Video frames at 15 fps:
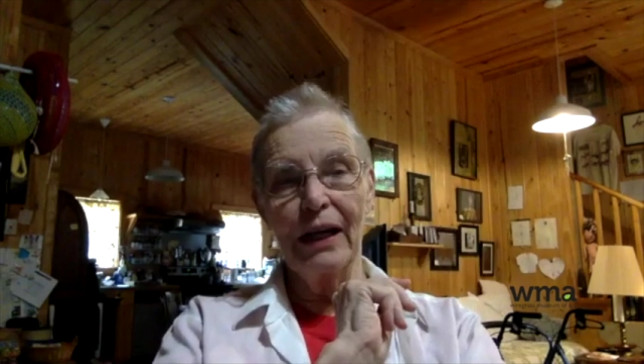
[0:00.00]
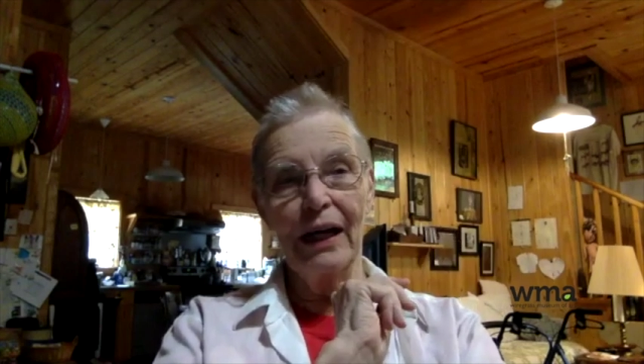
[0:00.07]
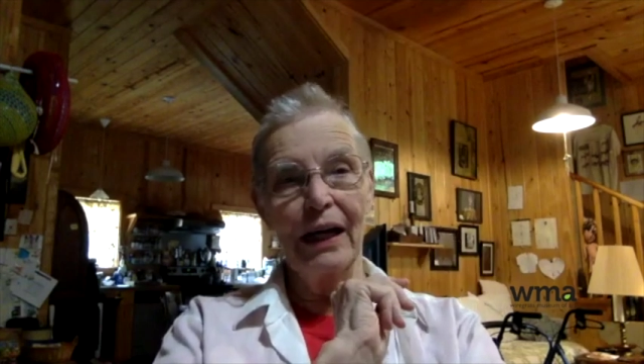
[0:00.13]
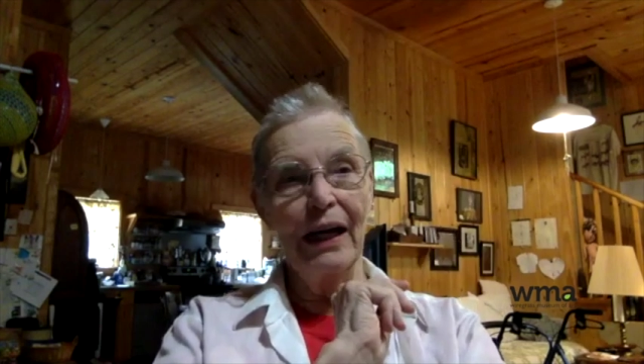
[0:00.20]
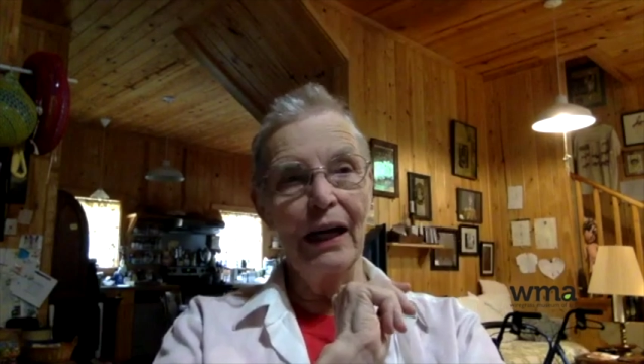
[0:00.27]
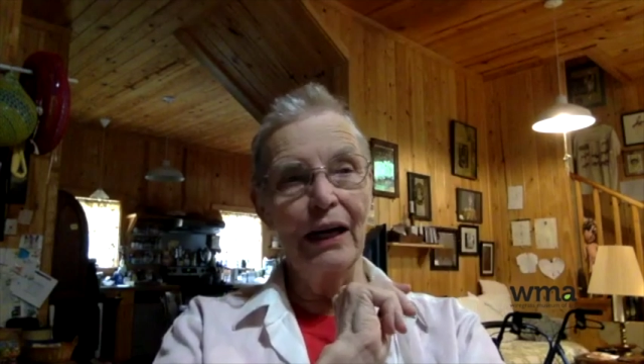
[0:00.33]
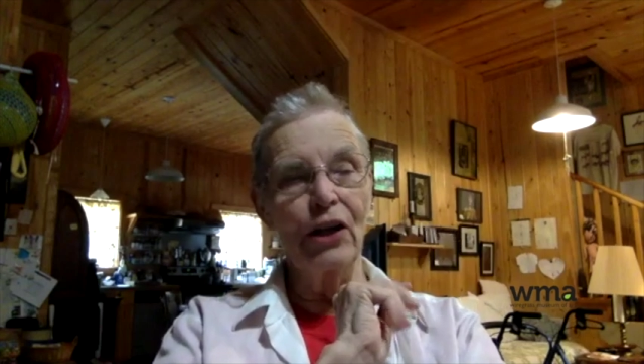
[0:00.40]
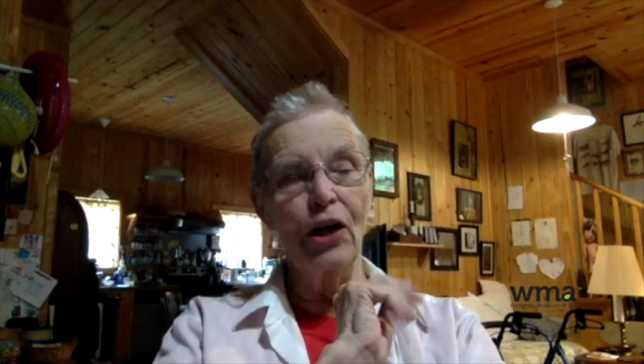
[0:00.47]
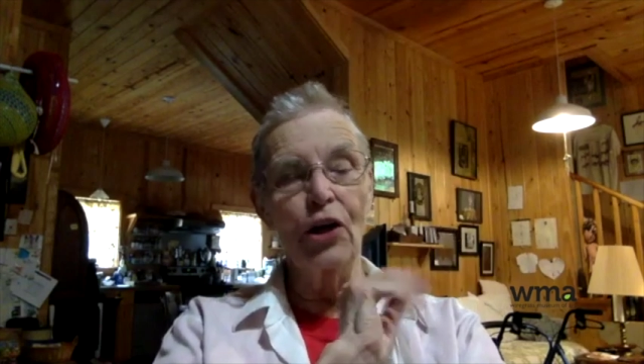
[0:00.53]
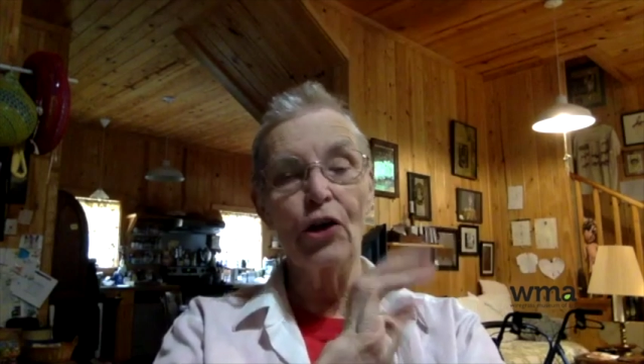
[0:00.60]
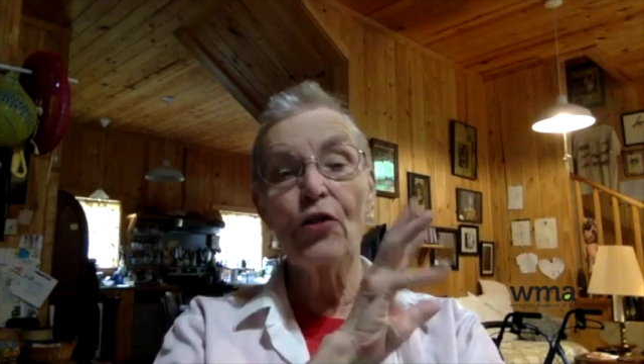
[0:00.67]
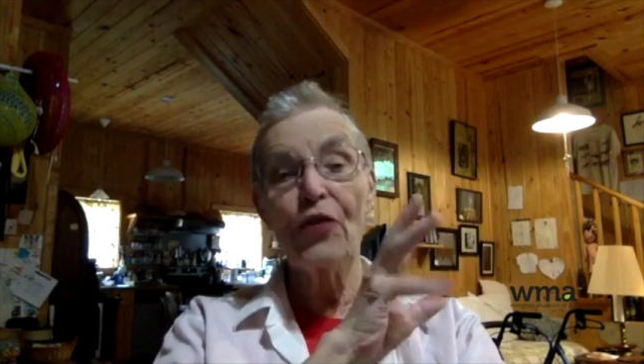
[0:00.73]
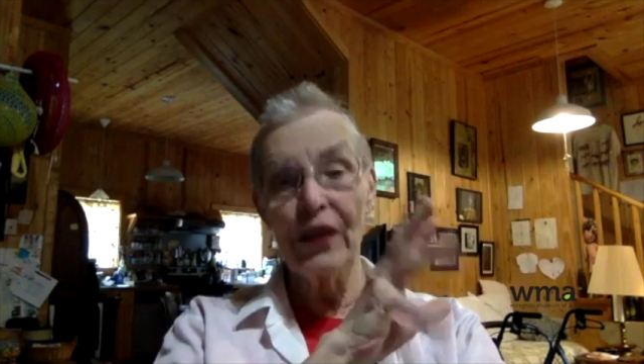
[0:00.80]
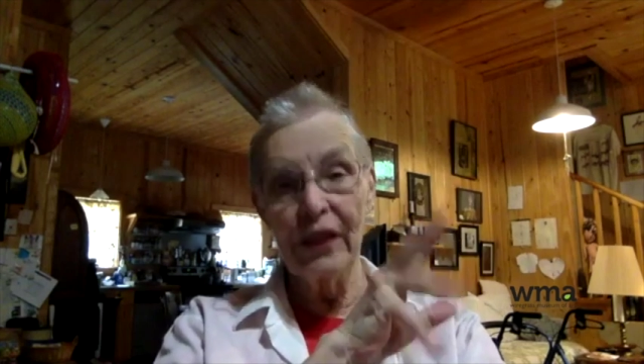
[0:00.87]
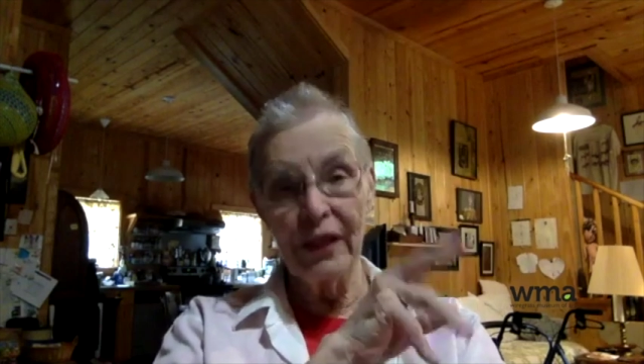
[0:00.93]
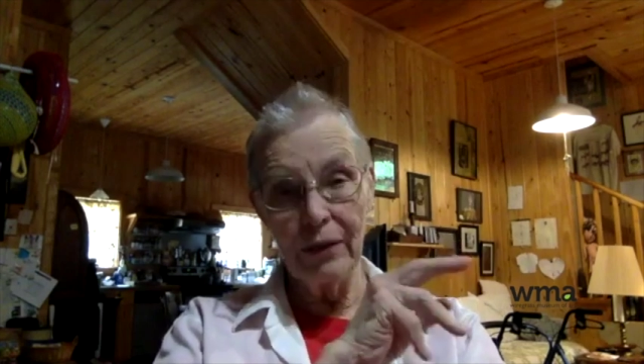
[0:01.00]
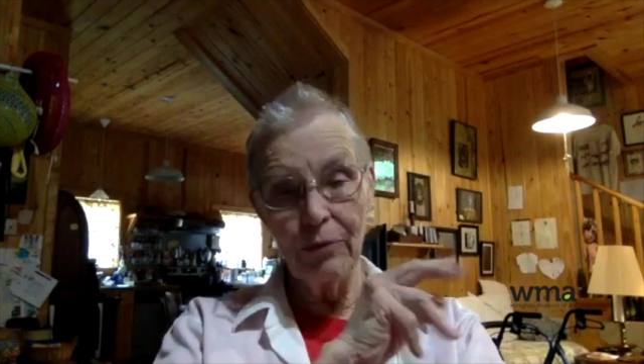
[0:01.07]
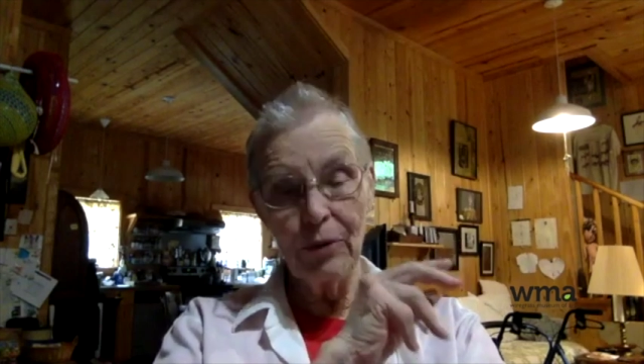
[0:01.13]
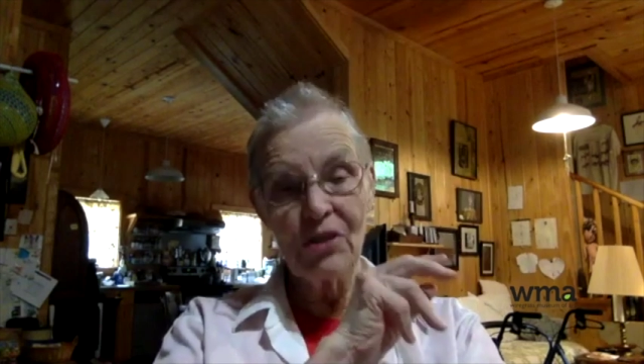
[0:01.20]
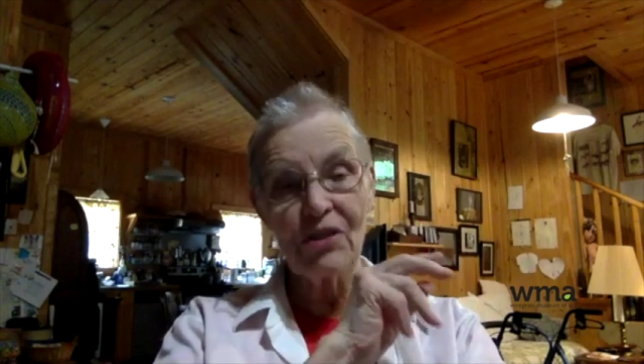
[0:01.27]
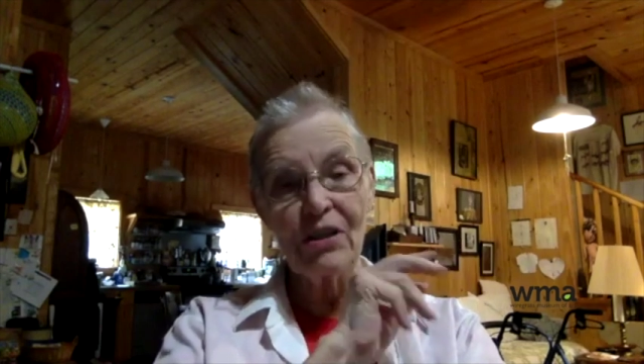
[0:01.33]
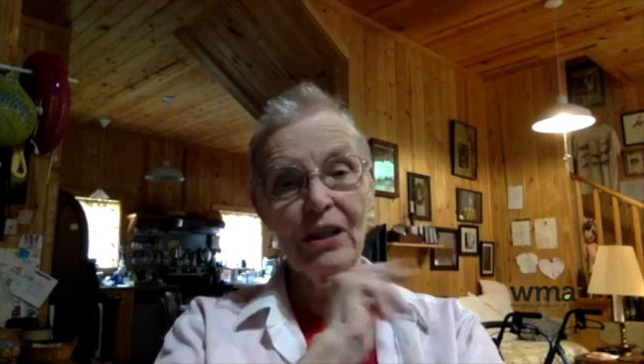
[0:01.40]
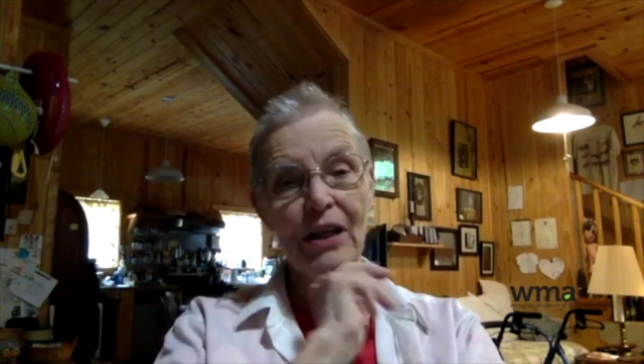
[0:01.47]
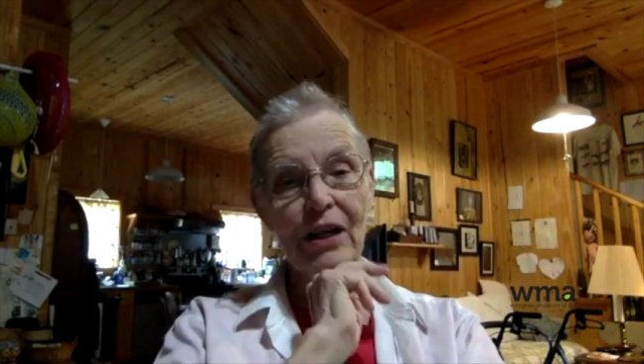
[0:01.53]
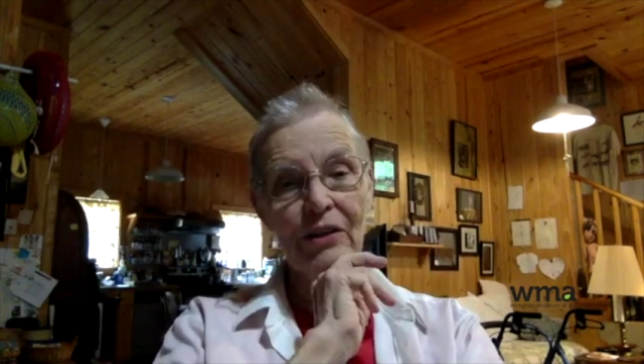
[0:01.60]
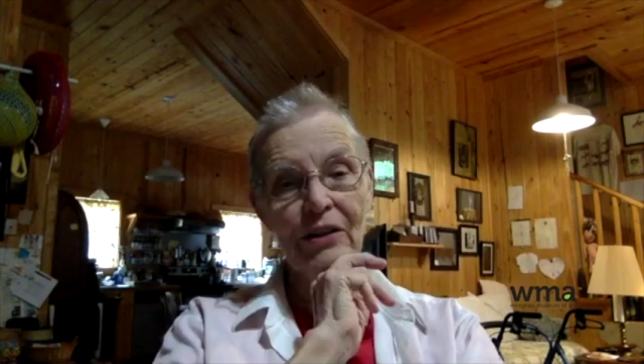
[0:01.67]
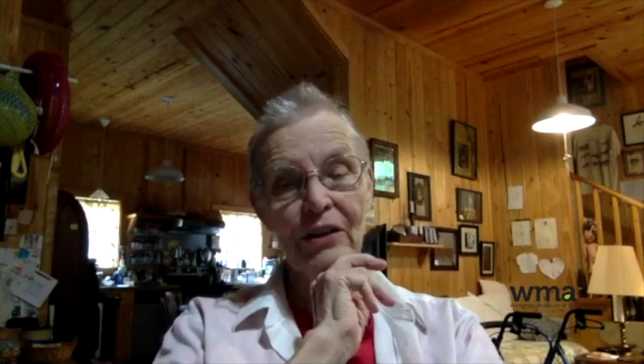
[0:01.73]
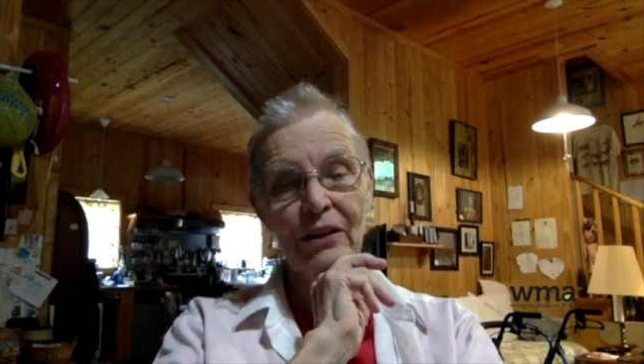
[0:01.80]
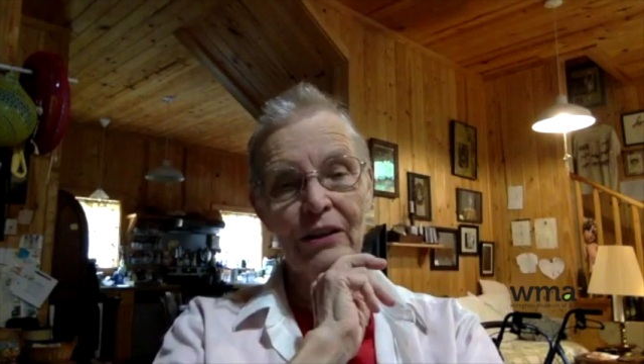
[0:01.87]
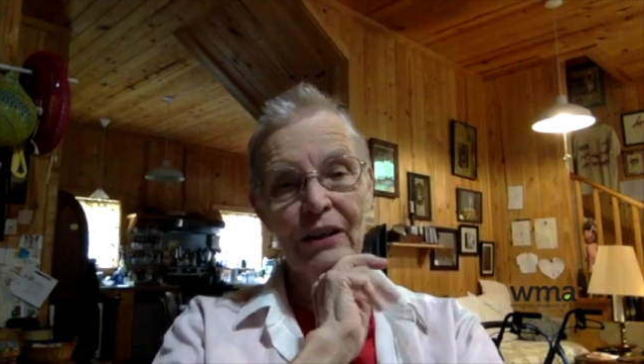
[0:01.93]
and Hertha was
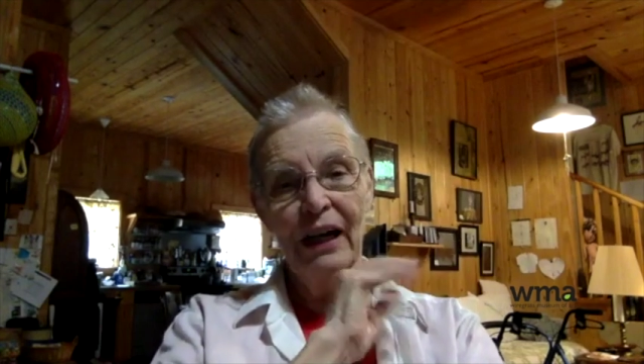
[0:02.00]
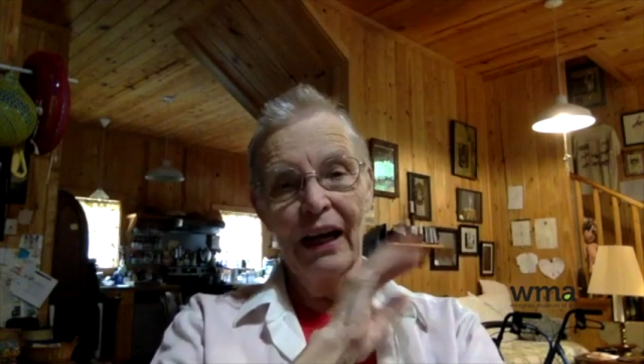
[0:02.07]
another.